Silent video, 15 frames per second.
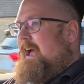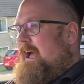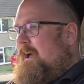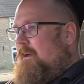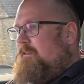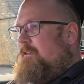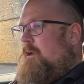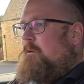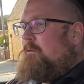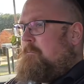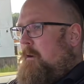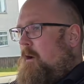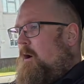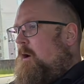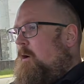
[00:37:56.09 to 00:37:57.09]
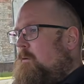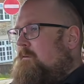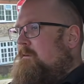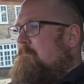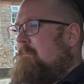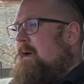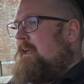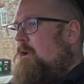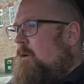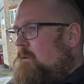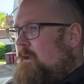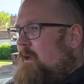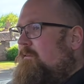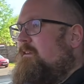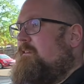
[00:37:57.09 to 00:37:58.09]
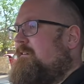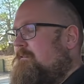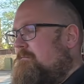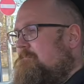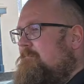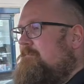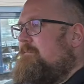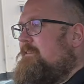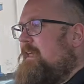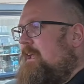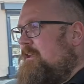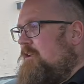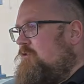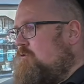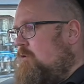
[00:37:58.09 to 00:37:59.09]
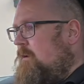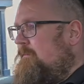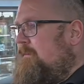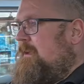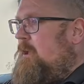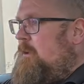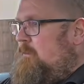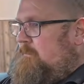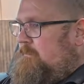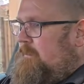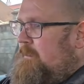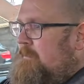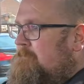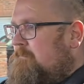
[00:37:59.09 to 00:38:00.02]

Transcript: out of those potholes and manhole covers that you're driving over.